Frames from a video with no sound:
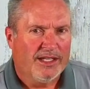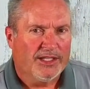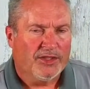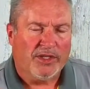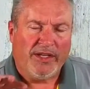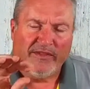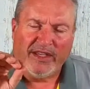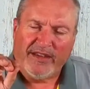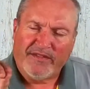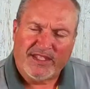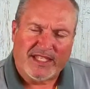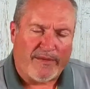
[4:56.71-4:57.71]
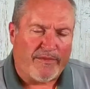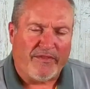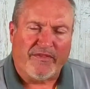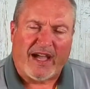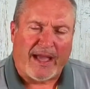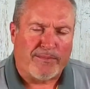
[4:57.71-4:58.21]
Don't even give
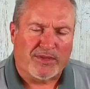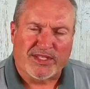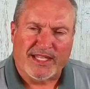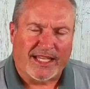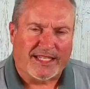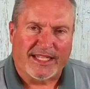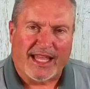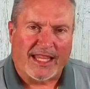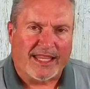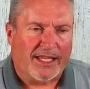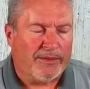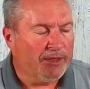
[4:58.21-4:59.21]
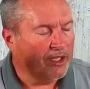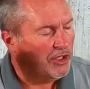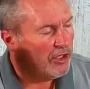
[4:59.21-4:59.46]
75% to that thing.